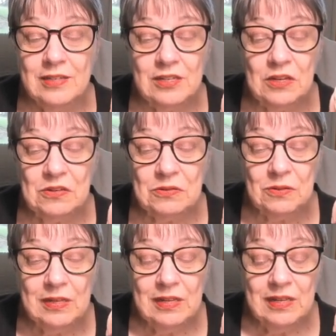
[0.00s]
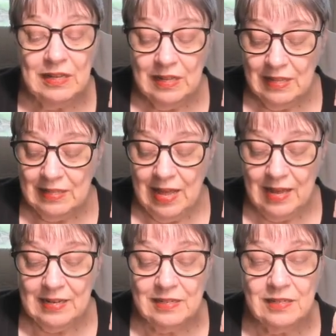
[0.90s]
So
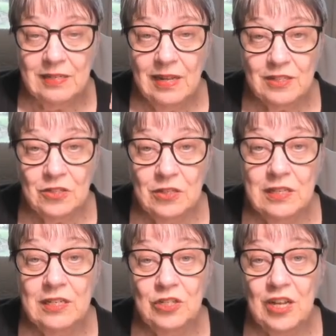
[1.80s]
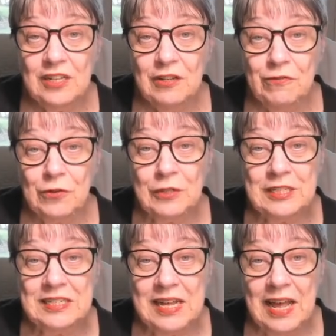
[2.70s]
that is next on the agenda for
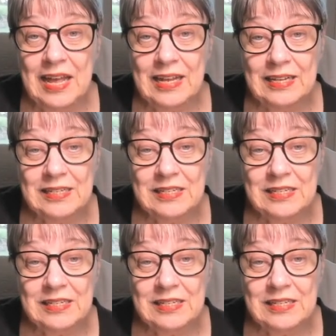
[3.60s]
today.